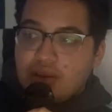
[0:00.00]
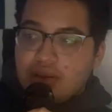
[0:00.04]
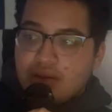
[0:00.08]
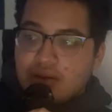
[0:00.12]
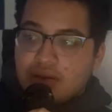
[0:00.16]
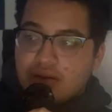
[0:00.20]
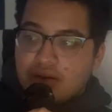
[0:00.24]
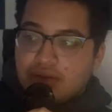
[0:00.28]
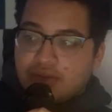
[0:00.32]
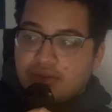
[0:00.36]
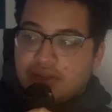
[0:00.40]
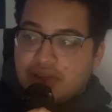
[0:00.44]

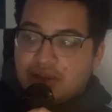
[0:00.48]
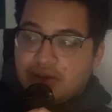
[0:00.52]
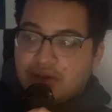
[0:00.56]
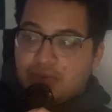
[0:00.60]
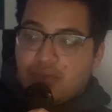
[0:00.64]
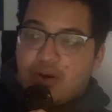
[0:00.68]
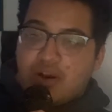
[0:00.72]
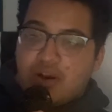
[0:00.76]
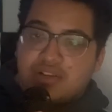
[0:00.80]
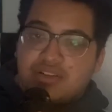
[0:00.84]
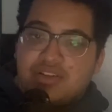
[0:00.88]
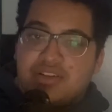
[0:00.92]
like,
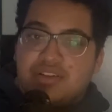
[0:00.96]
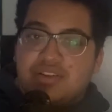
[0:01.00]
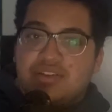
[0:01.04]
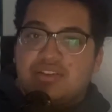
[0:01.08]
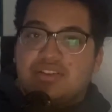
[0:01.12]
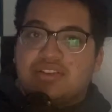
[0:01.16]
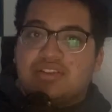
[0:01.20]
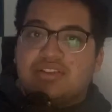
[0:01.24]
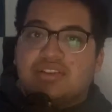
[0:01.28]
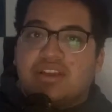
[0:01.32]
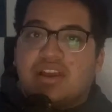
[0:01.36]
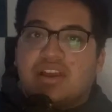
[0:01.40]
watching the
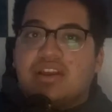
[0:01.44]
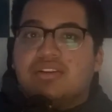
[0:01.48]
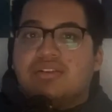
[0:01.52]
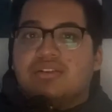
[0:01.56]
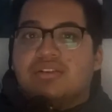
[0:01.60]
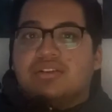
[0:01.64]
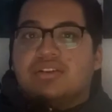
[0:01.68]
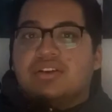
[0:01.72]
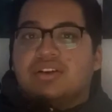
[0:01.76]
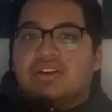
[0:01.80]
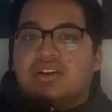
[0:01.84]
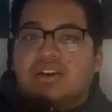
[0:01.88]
Snyder
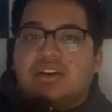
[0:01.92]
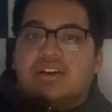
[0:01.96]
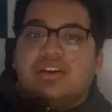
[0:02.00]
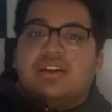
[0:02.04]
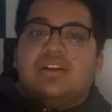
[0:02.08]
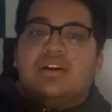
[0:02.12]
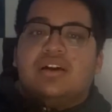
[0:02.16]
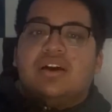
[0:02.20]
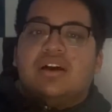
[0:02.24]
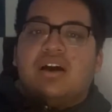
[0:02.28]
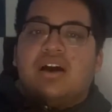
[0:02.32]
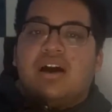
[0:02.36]
Cut,
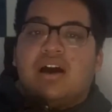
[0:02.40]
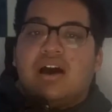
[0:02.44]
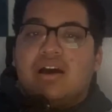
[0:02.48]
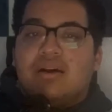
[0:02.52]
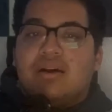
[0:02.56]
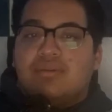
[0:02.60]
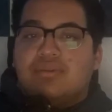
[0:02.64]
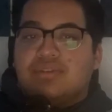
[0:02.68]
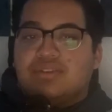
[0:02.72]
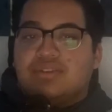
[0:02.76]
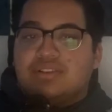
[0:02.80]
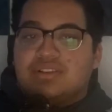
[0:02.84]
I
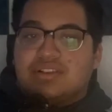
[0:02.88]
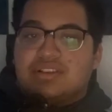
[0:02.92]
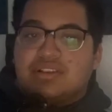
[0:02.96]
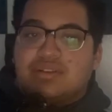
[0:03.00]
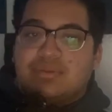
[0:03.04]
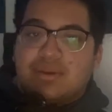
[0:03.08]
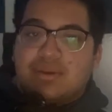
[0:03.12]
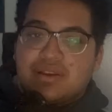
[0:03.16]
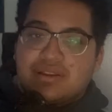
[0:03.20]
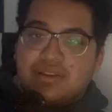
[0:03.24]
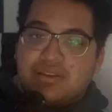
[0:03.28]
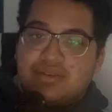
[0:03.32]
was
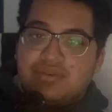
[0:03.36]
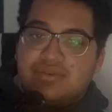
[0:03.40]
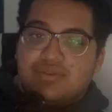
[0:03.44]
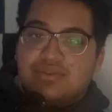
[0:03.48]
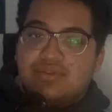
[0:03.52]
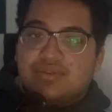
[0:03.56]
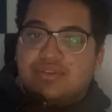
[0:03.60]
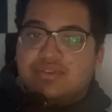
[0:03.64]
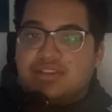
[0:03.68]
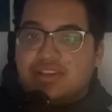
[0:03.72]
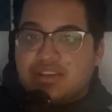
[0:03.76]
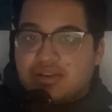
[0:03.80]
expecting it was
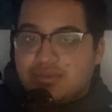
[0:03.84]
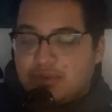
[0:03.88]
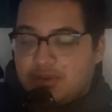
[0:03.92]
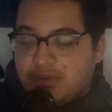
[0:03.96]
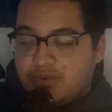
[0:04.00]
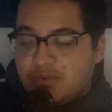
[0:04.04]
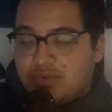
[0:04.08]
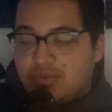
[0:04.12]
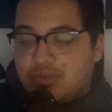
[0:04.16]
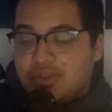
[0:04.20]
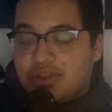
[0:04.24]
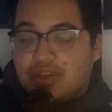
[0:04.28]
going to take me,
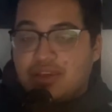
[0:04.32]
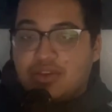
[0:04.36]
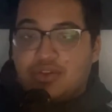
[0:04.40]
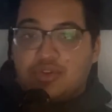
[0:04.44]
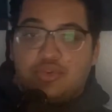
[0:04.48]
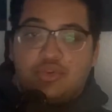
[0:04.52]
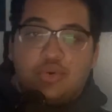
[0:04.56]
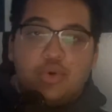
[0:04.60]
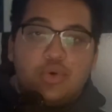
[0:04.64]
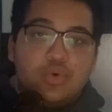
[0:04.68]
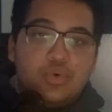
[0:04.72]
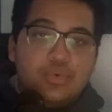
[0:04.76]
like
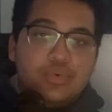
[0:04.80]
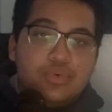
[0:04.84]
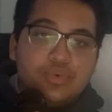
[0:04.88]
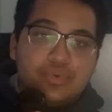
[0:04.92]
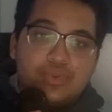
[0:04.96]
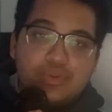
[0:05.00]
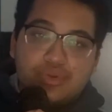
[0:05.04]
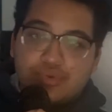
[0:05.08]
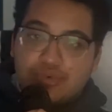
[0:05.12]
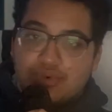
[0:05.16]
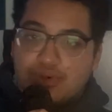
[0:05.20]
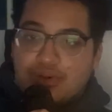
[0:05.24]

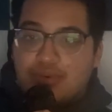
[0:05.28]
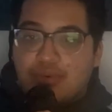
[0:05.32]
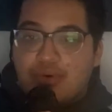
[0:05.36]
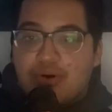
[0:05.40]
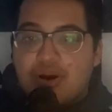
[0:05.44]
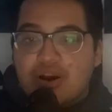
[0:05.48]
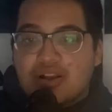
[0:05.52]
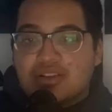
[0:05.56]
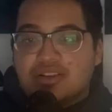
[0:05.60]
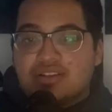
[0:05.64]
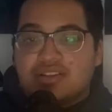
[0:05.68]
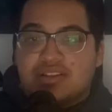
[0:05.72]
2-3
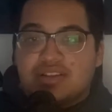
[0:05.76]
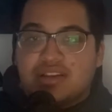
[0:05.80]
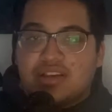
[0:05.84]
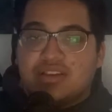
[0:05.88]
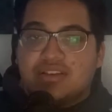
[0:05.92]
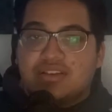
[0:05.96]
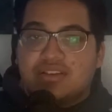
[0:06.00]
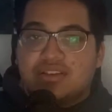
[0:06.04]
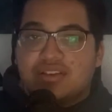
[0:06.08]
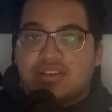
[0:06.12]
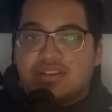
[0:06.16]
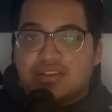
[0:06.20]
watch
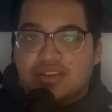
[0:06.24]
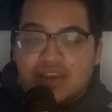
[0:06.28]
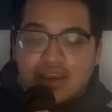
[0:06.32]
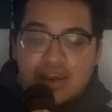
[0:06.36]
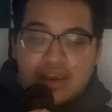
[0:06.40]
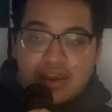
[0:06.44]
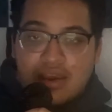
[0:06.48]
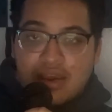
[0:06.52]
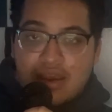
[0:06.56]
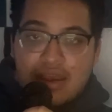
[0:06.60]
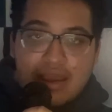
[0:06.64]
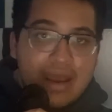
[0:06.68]
sessions.
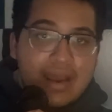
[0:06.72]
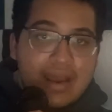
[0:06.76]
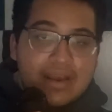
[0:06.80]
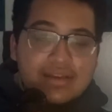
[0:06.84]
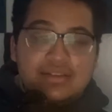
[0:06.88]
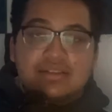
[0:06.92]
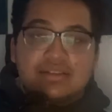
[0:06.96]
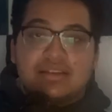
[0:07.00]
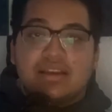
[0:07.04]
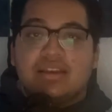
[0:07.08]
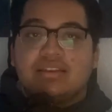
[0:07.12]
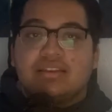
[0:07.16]
I
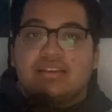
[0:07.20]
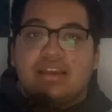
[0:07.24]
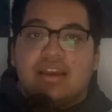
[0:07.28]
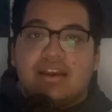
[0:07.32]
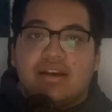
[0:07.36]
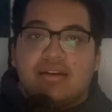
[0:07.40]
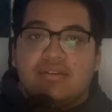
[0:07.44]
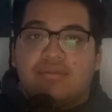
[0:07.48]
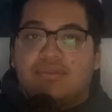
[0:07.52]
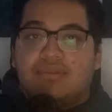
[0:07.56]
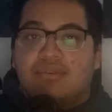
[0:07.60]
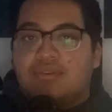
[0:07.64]
sat
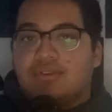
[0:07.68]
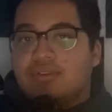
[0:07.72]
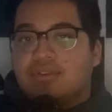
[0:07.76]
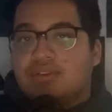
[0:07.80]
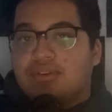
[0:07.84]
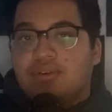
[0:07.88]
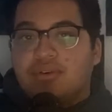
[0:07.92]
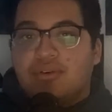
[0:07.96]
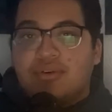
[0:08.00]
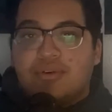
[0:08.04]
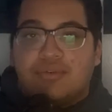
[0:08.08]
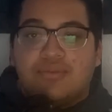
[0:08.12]
down for the
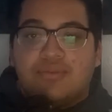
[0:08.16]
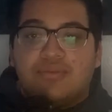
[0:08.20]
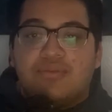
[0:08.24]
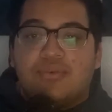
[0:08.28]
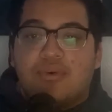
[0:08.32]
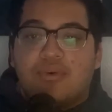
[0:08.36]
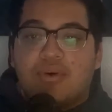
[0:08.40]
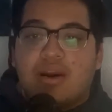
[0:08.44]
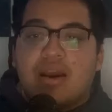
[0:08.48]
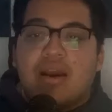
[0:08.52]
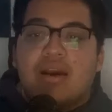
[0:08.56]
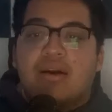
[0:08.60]
whole
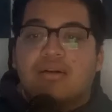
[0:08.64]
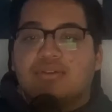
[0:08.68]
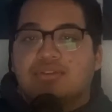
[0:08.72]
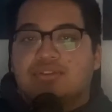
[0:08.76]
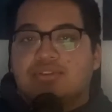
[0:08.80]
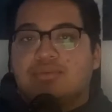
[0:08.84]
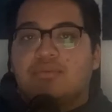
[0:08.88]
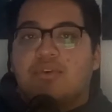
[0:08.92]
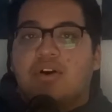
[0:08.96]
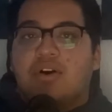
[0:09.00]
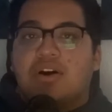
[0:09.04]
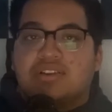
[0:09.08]
4 hours
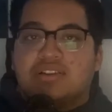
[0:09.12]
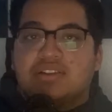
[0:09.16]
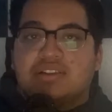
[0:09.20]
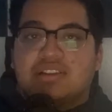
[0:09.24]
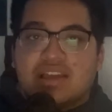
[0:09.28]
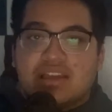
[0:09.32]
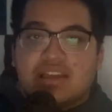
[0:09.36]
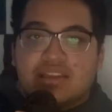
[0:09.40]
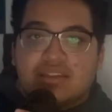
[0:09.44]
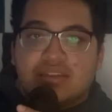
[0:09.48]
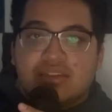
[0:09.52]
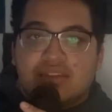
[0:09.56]
and watched
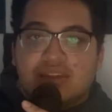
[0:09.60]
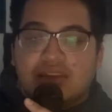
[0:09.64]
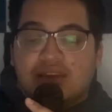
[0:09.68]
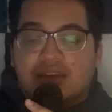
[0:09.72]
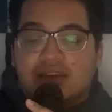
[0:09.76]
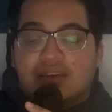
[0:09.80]
that thing.